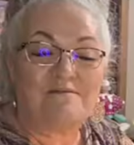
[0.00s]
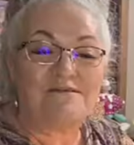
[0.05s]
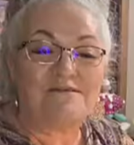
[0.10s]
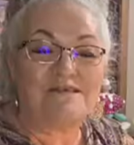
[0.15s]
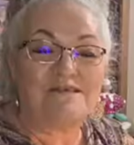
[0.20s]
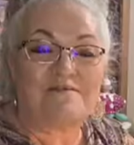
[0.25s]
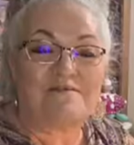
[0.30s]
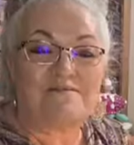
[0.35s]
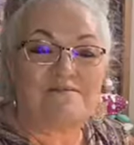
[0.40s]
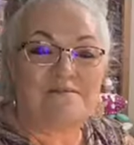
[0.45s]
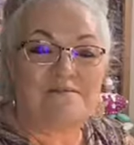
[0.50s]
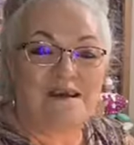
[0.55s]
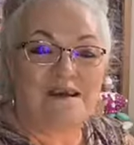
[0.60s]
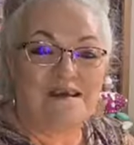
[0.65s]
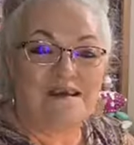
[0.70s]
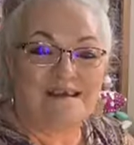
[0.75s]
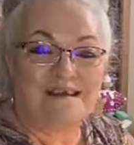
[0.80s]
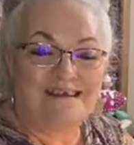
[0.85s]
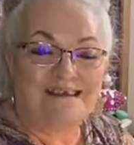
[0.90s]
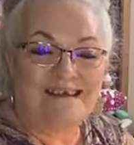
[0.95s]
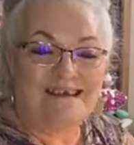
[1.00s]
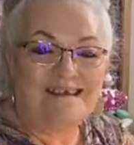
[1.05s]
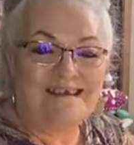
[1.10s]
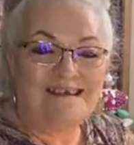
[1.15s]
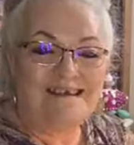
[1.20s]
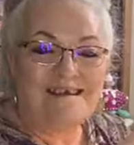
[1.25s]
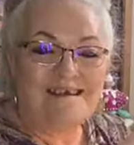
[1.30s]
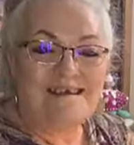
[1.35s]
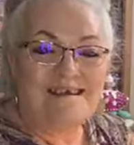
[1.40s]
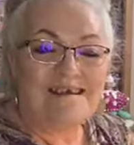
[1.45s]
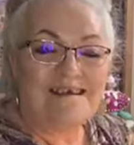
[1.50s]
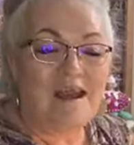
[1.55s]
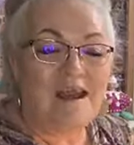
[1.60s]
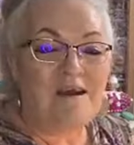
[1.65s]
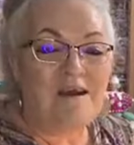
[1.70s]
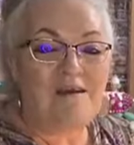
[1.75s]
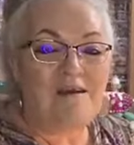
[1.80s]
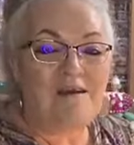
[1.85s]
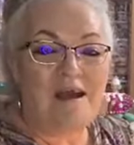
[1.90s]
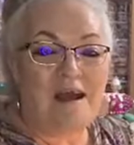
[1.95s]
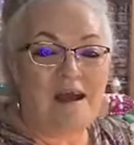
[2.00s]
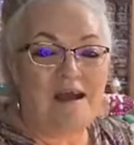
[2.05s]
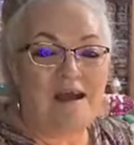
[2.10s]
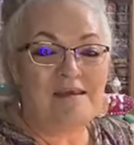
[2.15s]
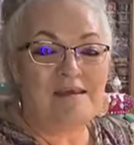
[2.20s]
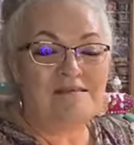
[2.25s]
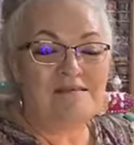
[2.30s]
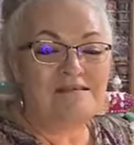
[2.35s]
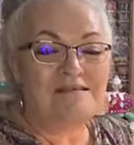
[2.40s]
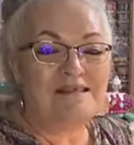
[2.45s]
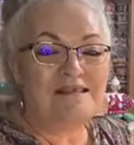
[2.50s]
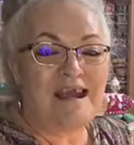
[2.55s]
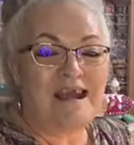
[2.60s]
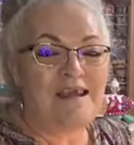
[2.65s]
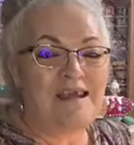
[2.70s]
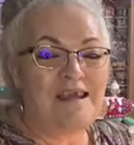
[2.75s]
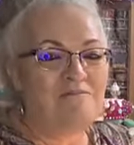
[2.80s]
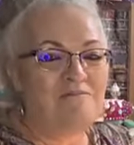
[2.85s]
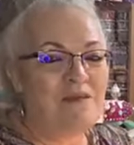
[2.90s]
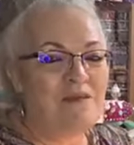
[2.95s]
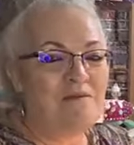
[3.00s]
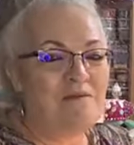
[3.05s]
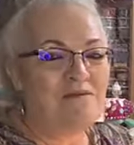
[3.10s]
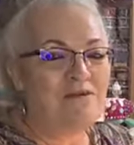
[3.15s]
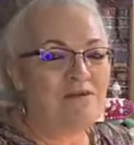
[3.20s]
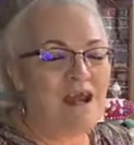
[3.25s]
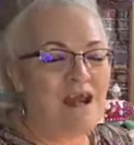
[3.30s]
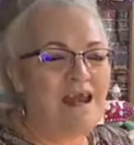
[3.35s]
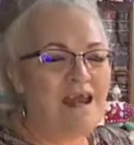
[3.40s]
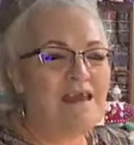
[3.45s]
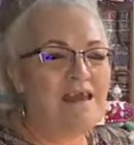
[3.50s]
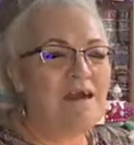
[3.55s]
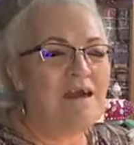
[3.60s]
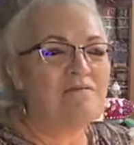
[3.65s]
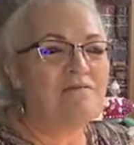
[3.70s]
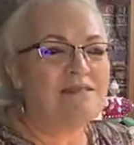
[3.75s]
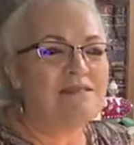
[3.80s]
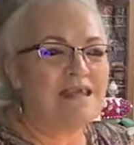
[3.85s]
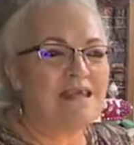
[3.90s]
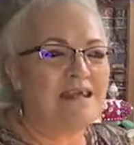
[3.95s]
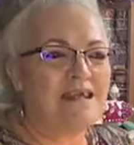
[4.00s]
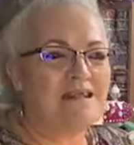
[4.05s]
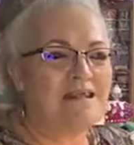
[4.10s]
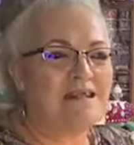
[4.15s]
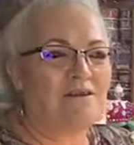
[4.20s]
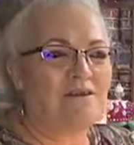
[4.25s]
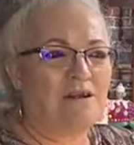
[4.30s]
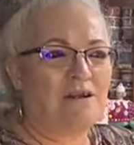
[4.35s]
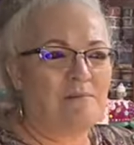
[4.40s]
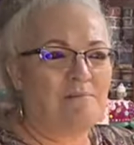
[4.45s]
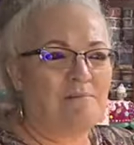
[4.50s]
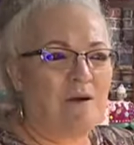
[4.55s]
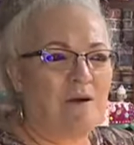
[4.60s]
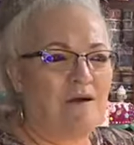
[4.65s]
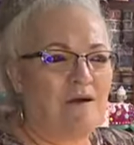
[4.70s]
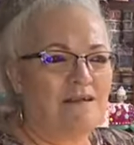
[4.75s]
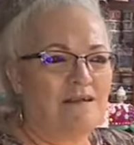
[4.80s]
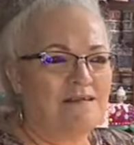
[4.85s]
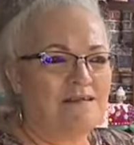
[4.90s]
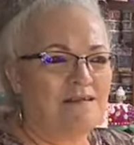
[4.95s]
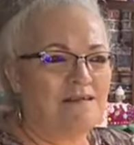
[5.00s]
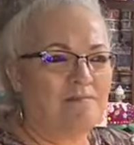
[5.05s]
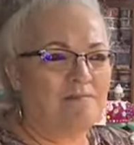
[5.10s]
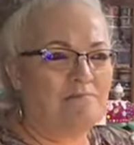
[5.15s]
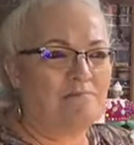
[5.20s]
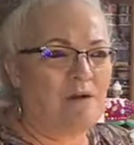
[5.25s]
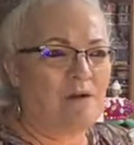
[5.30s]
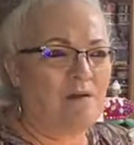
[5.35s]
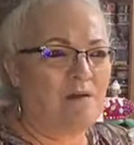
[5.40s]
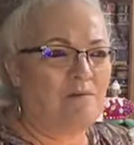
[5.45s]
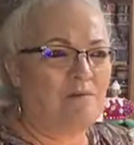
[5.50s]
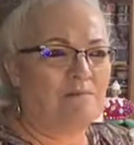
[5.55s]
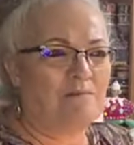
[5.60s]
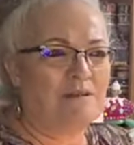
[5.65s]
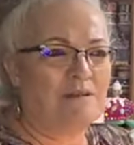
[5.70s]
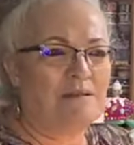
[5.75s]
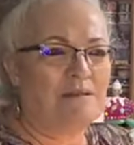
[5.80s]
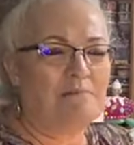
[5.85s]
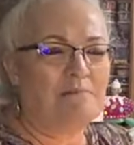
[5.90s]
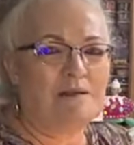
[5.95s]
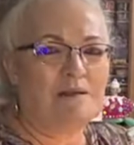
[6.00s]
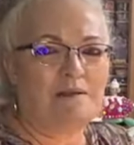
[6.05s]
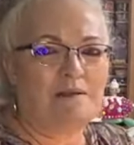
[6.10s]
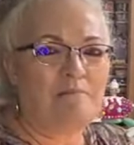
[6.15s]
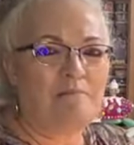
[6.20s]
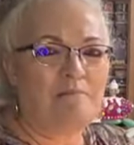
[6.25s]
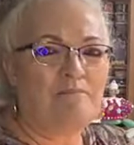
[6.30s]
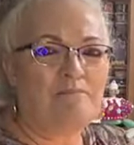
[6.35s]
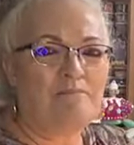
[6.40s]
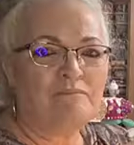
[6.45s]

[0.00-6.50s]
was it fun? Yeah, I have skated on a pond probably, but